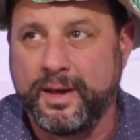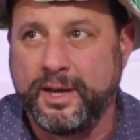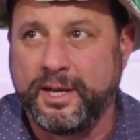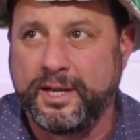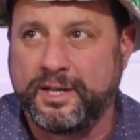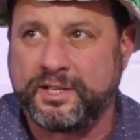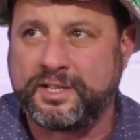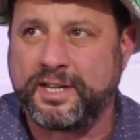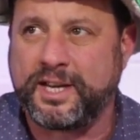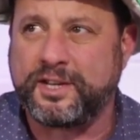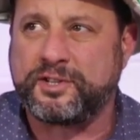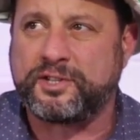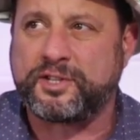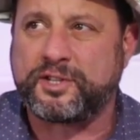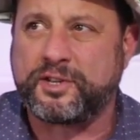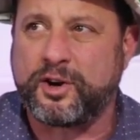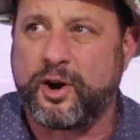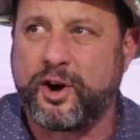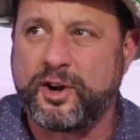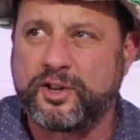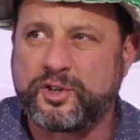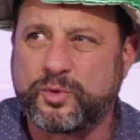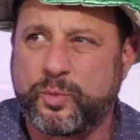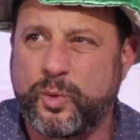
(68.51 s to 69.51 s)
You see, it
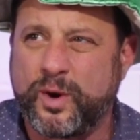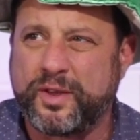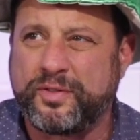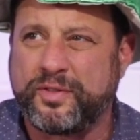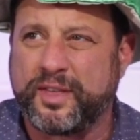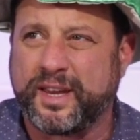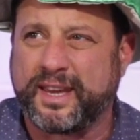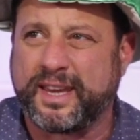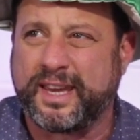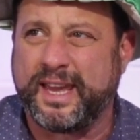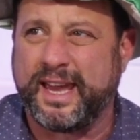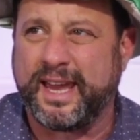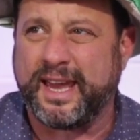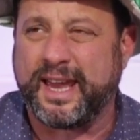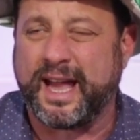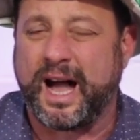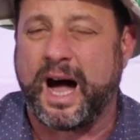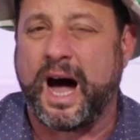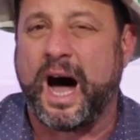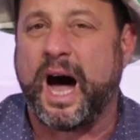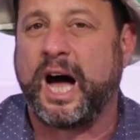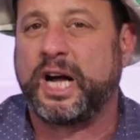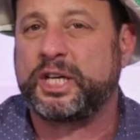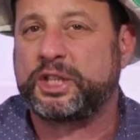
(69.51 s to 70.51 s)
starts with the king
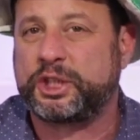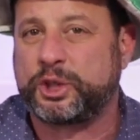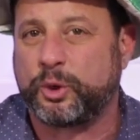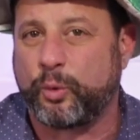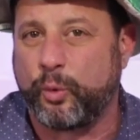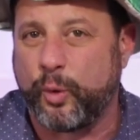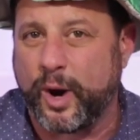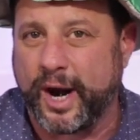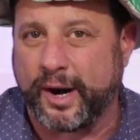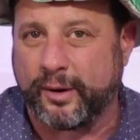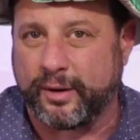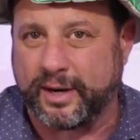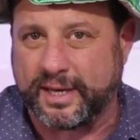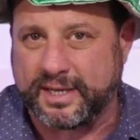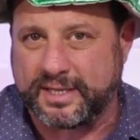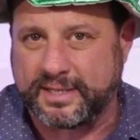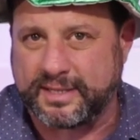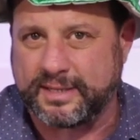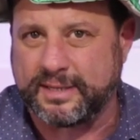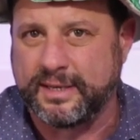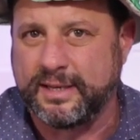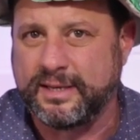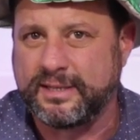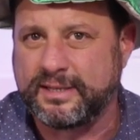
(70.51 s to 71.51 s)
Ahasuerus.